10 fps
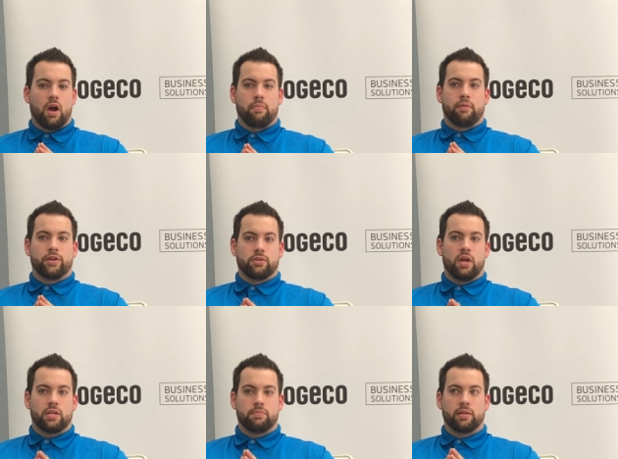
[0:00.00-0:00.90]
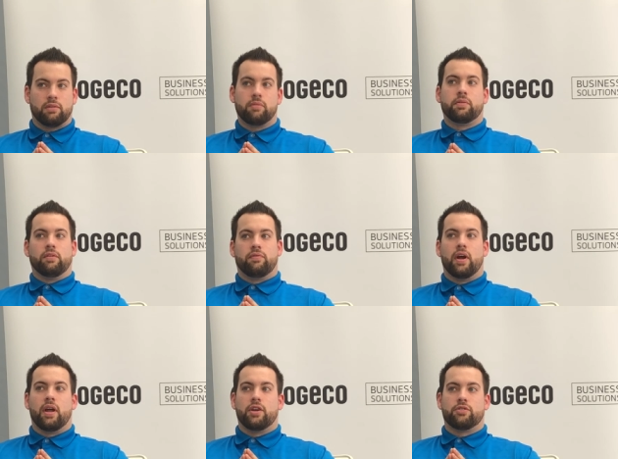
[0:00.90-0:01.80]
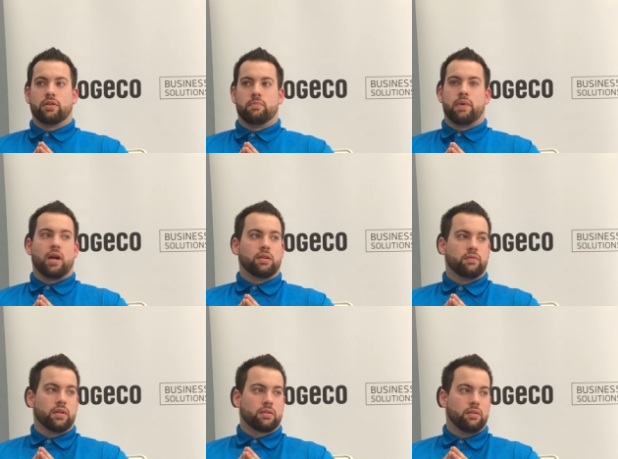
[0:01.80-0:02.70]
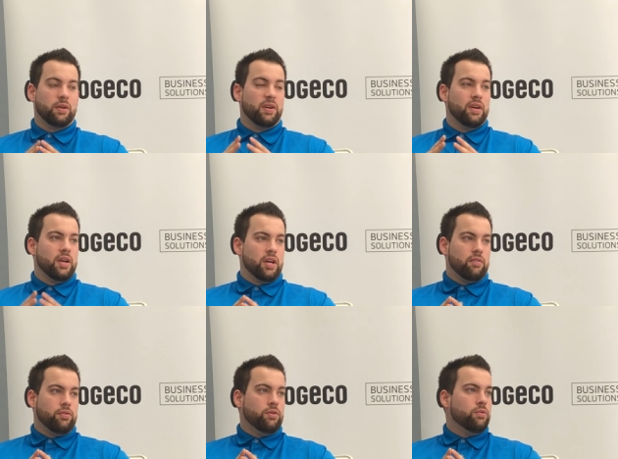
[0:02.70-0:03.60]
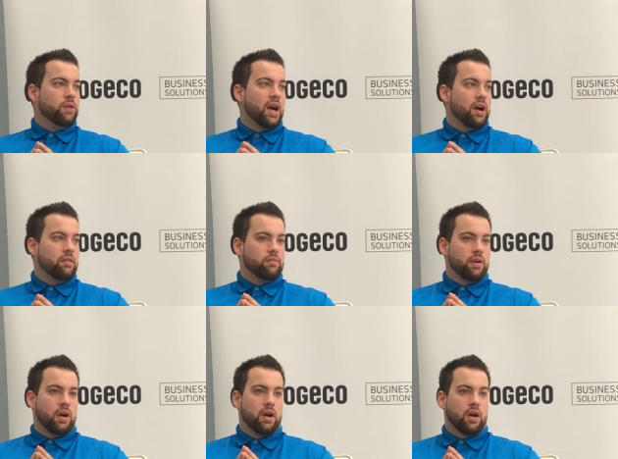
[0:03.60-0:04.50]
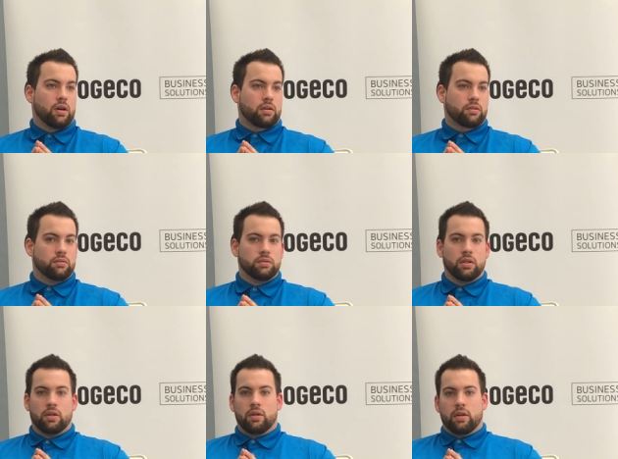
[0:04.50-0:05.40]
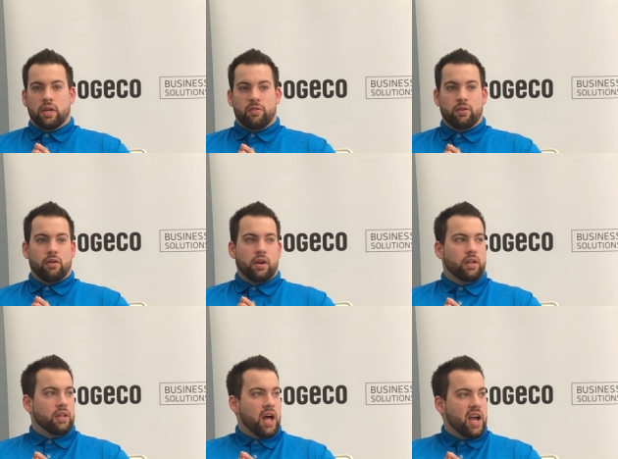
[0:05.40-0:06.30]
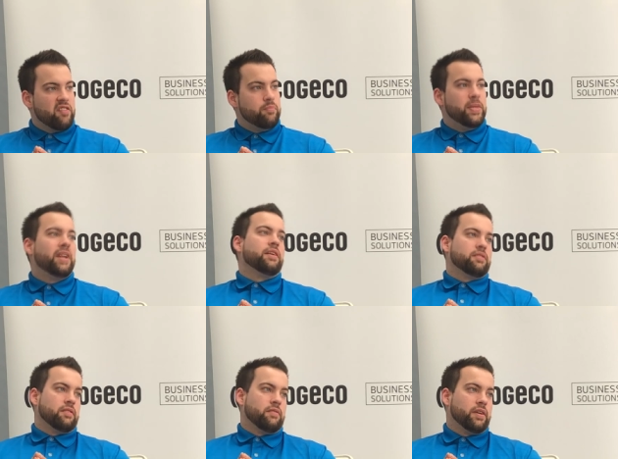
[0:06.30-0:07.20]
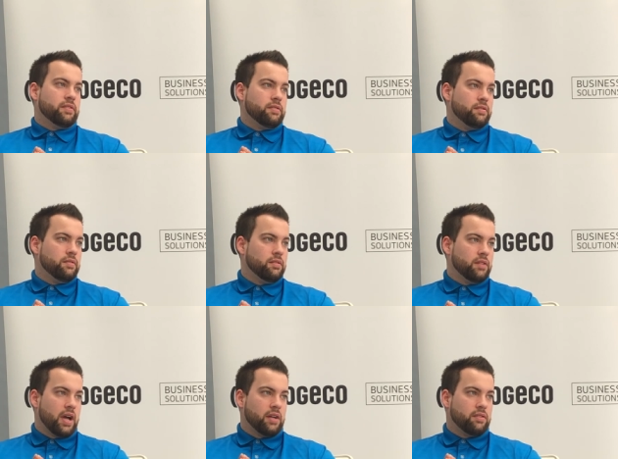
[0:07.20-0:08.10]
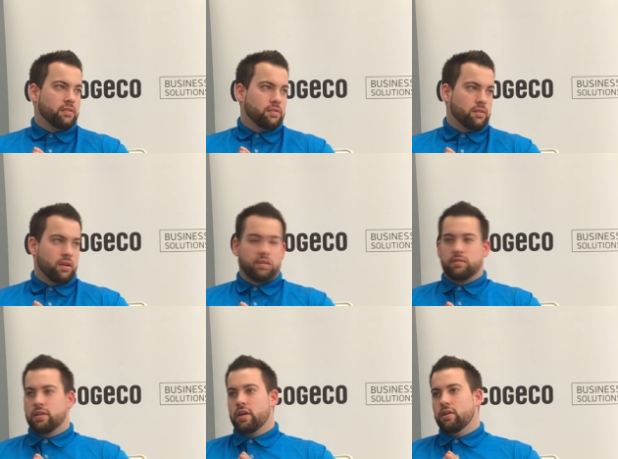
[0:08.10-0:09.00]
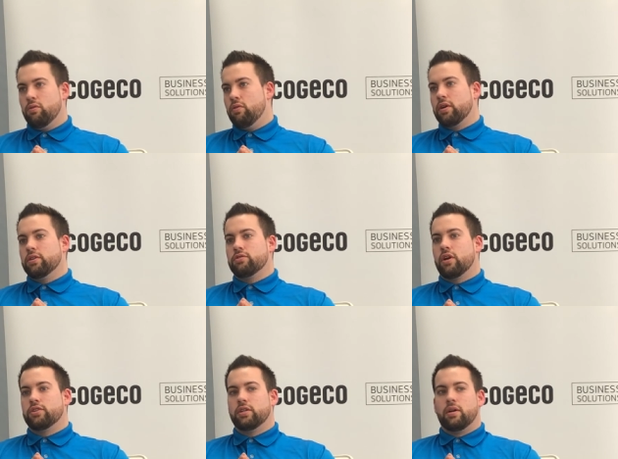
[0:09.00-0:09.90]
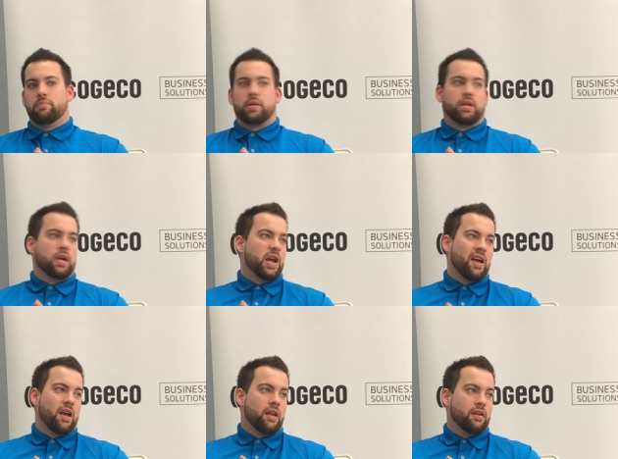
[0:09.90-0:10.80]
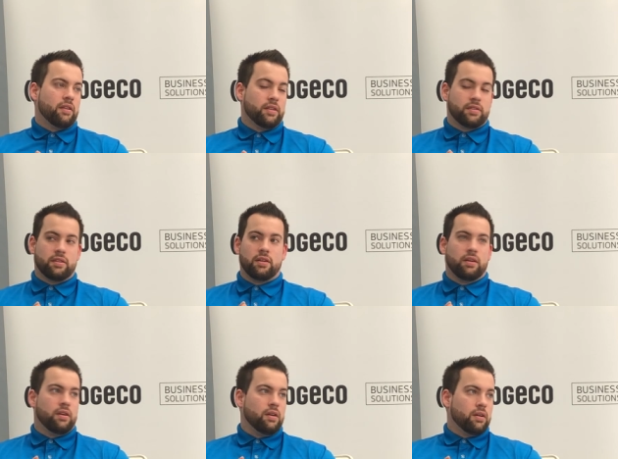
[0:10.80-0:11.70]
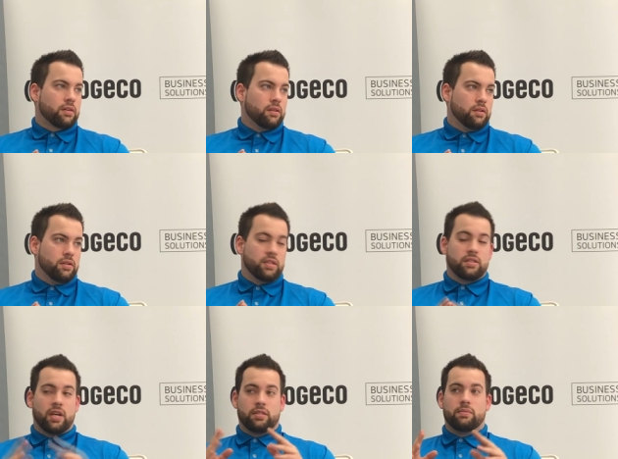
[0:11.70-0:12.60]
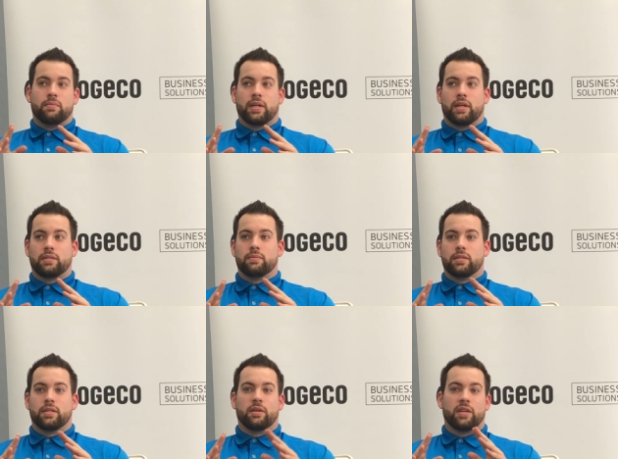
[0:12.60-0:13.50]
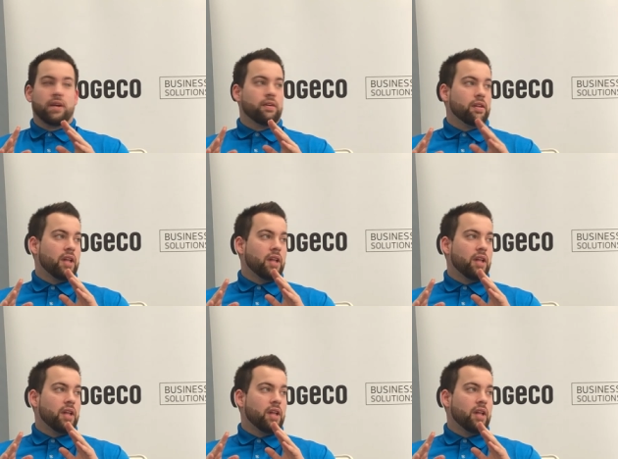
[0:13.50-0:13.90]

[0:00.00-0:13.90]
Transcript: the operational aspect of it, but the financial impact of it. If you have, uh, if you're mm. on a mm. live bidding service that's say you own a construction company and or LTL. This is actually one of my customers here. Ooh. They are a